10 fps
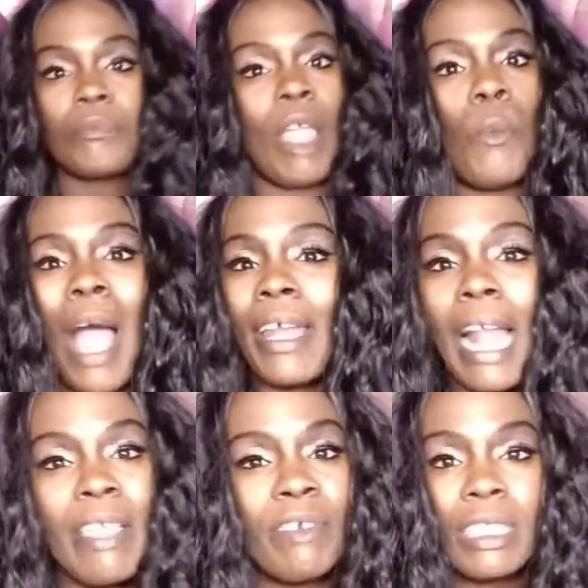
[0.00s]
why did
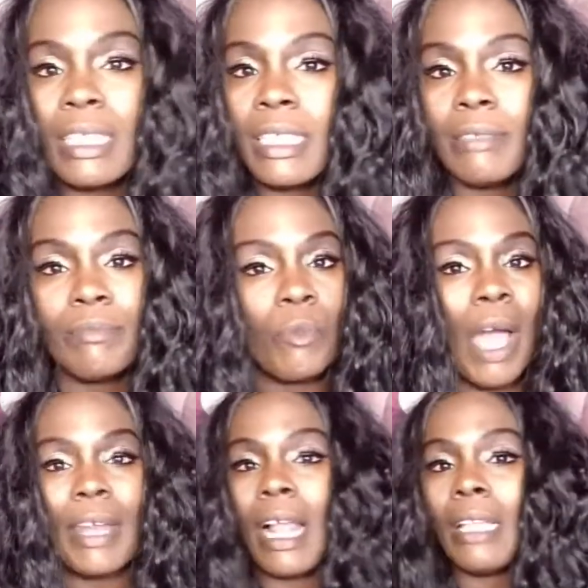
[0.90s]
I even listen?
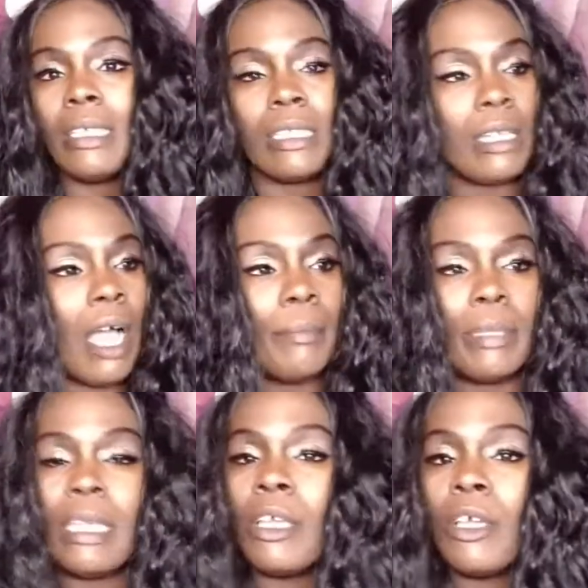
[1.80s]
Why did I listen? I'm
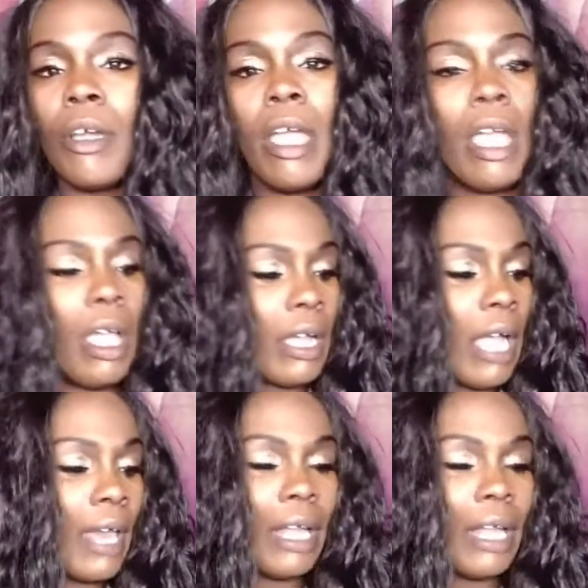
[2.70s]
here. God,